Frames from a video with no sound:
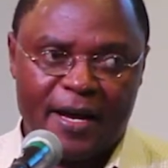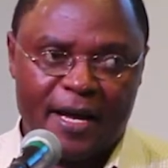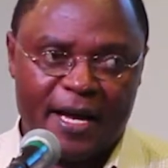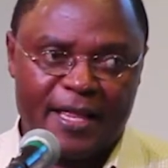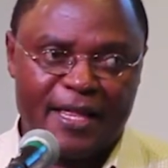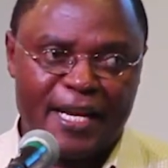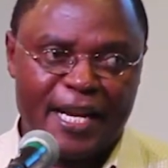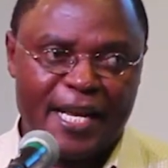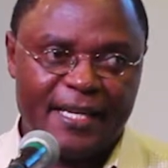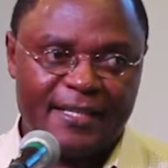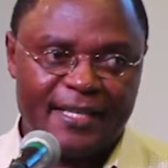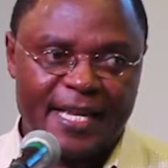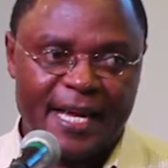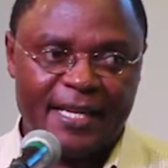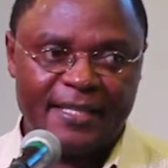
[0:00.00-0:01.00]

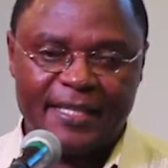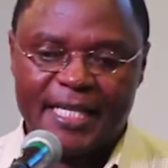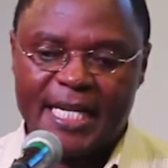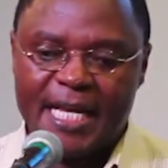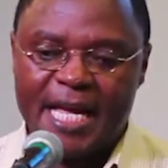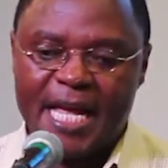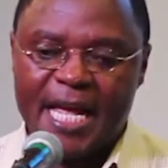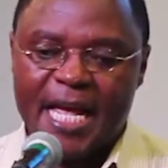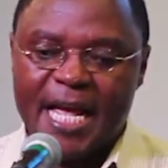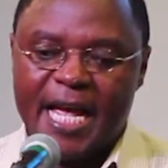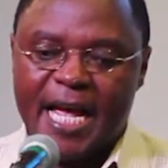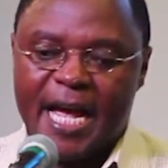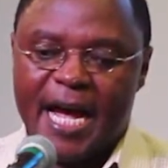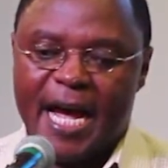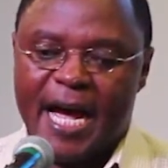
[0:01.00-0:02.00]
Athanasius.
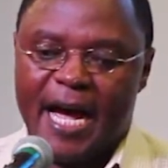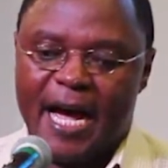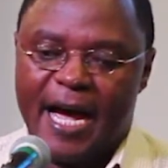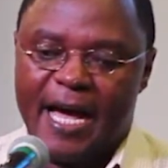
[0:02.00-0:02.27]
Uh,